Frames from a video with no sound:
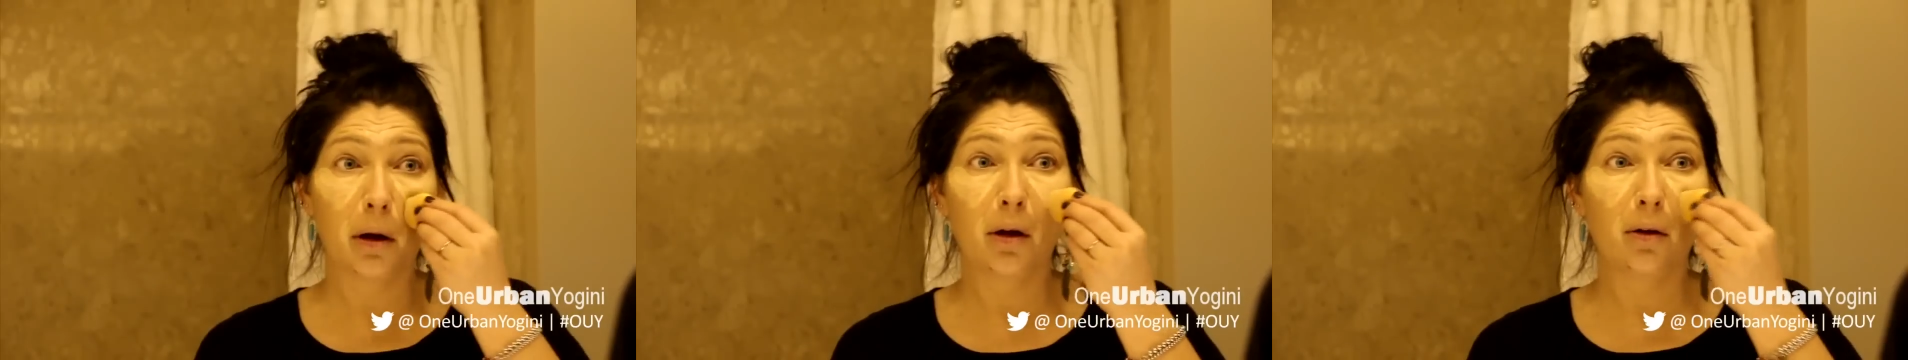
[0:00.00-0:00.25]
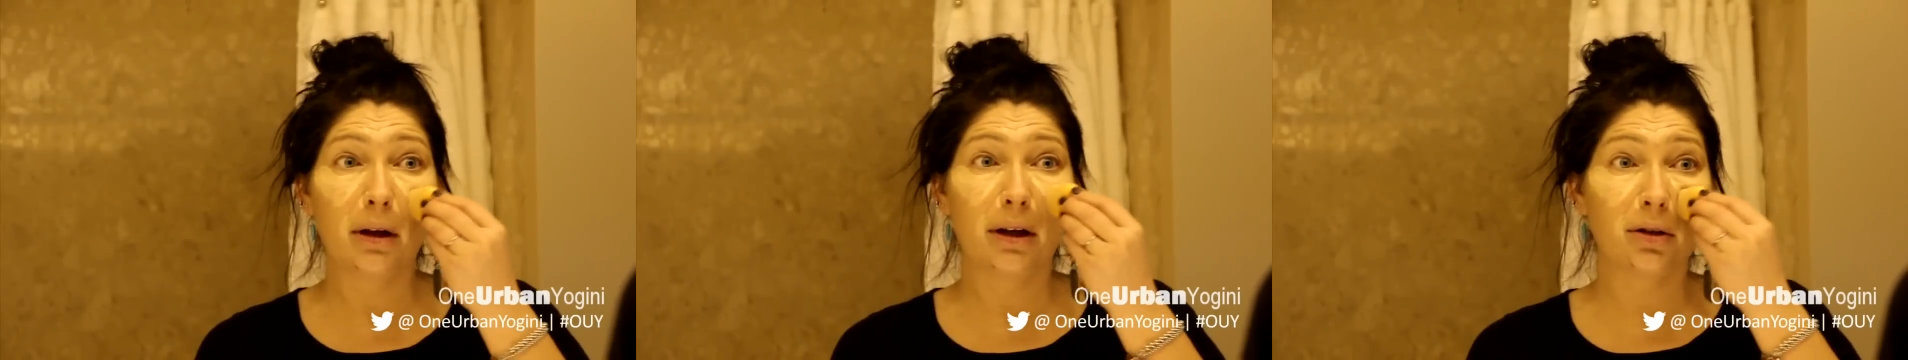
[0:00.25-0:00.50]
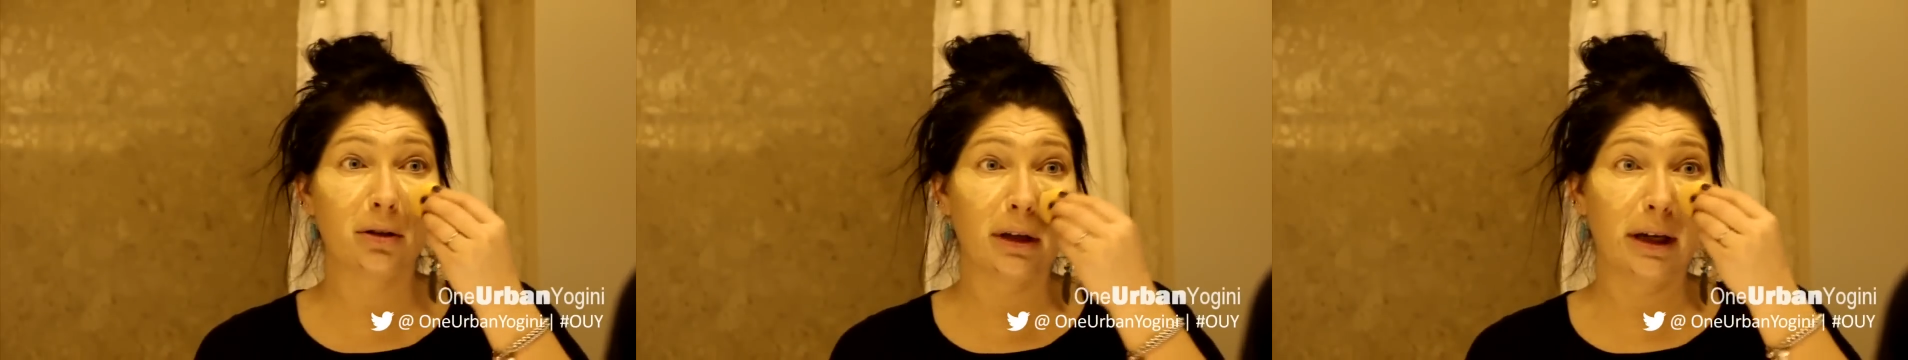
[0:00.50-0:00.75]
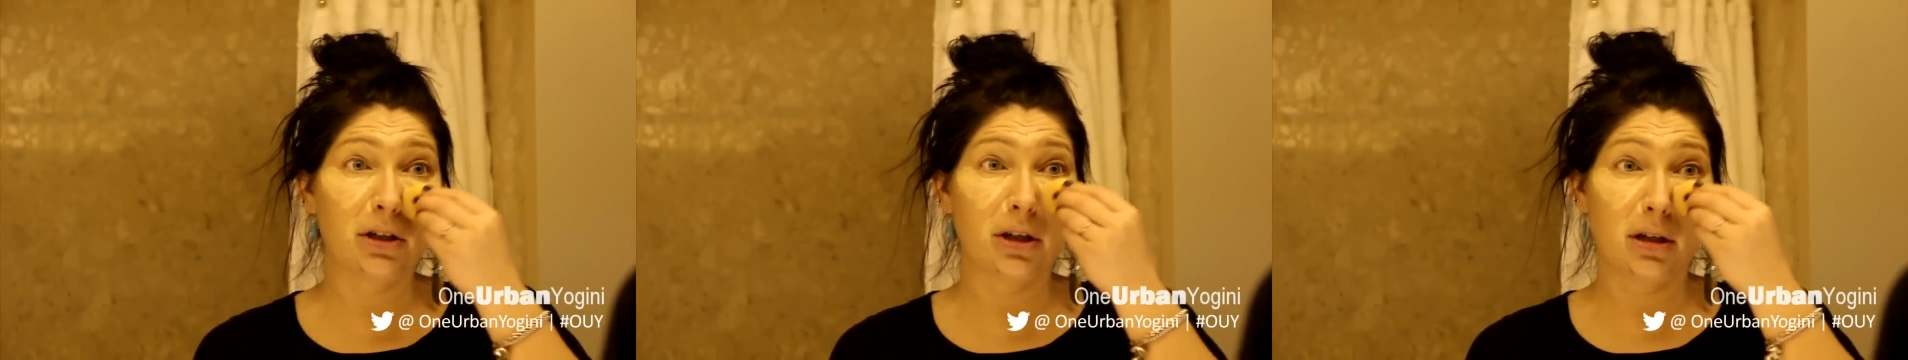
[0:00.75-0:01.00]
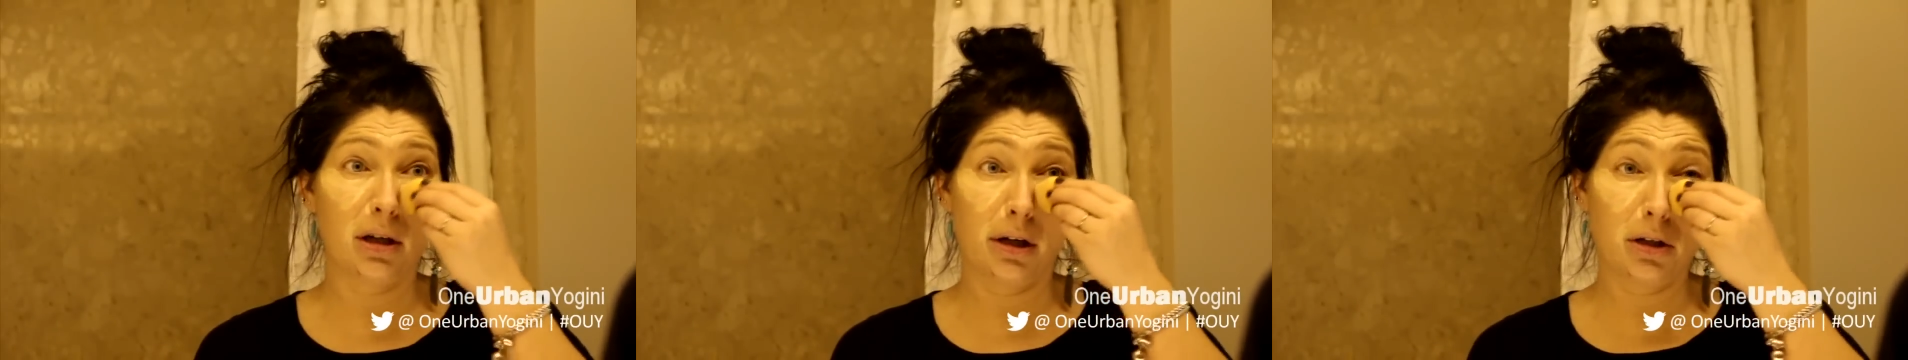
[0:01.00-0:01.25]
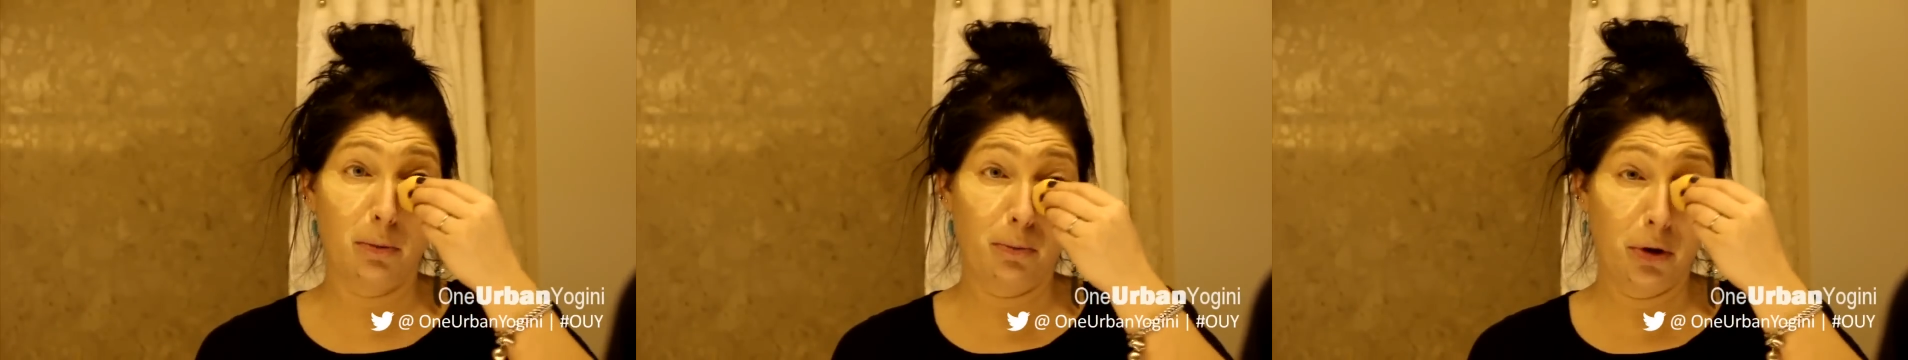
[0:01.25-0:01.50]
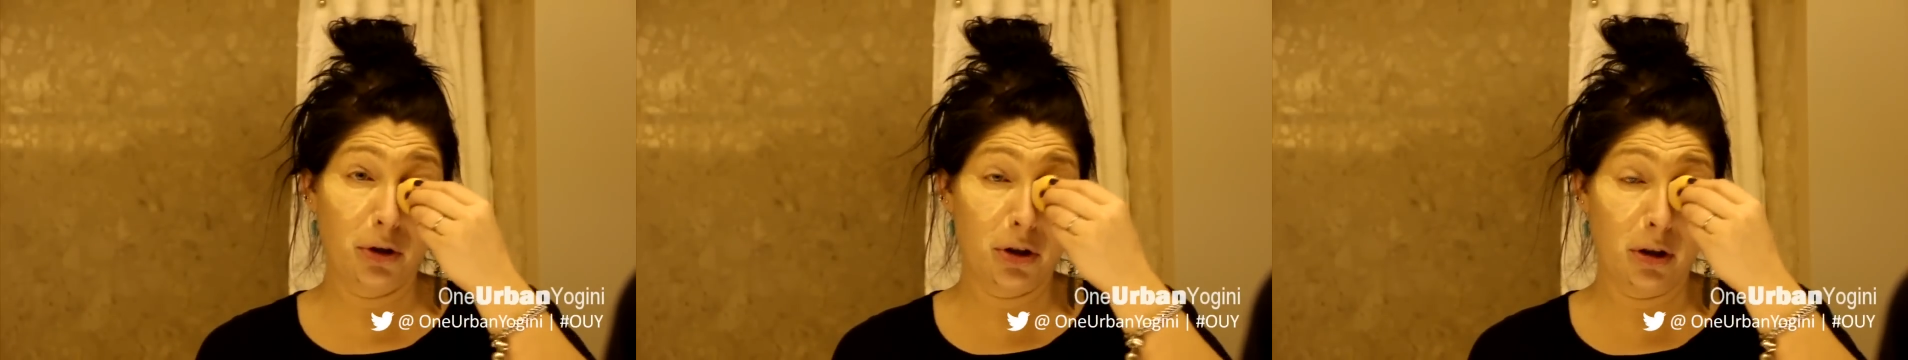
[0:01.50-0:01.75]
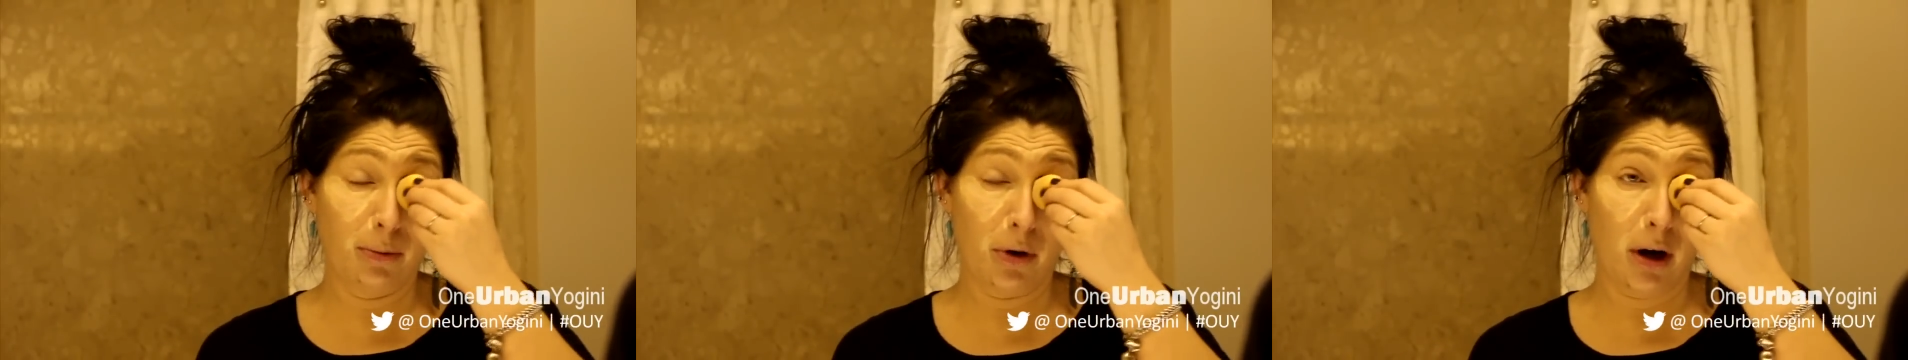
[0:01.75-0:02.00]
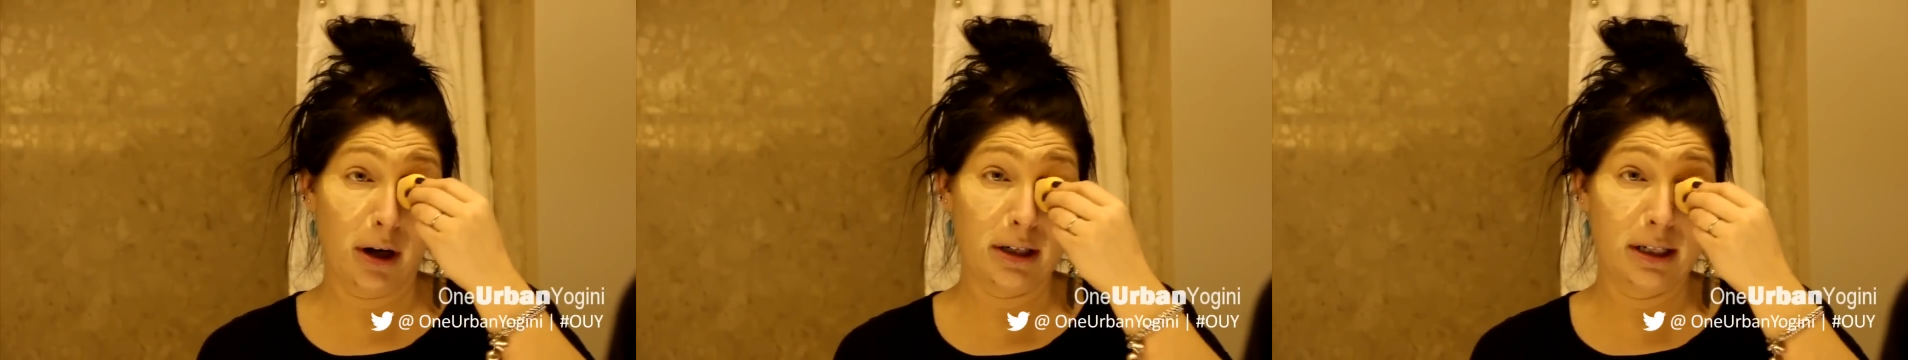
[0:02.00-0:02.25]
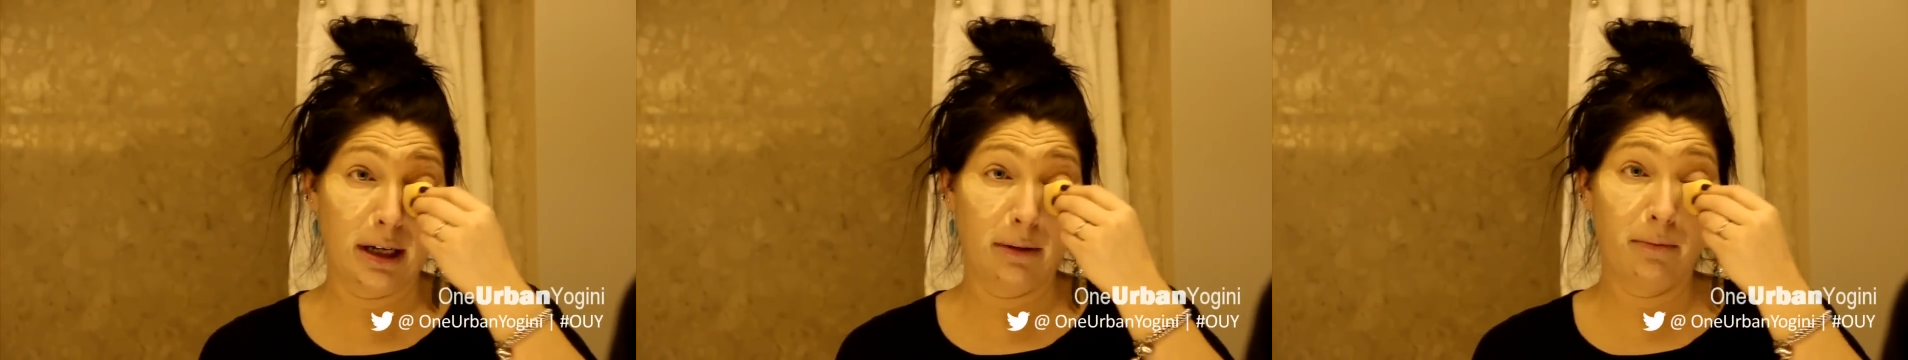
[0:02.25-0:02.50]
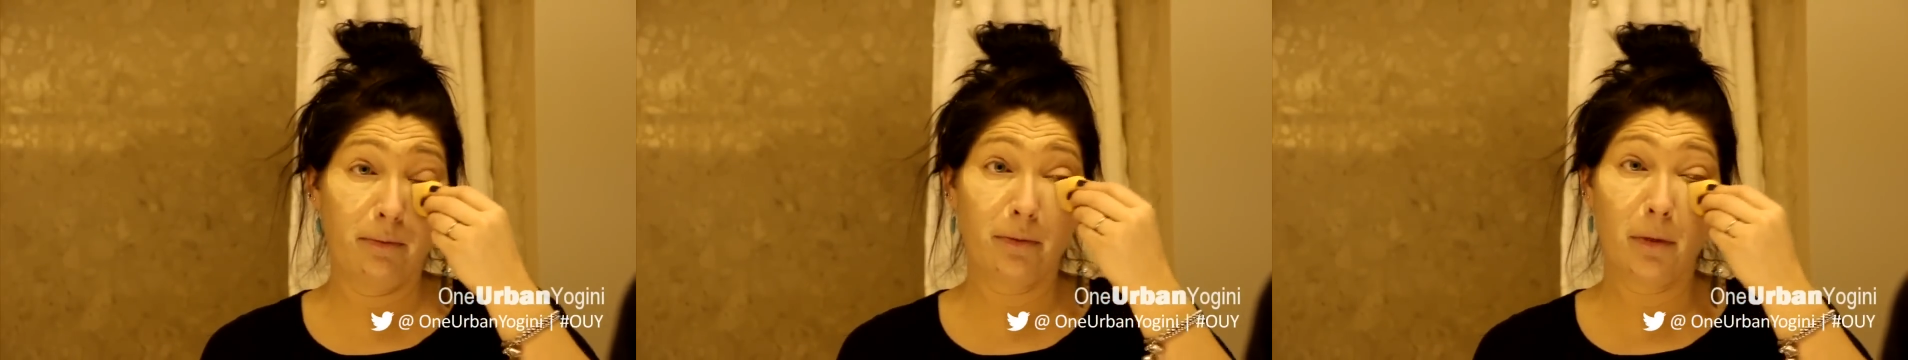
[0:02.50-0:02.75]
you literally just start to push the product in.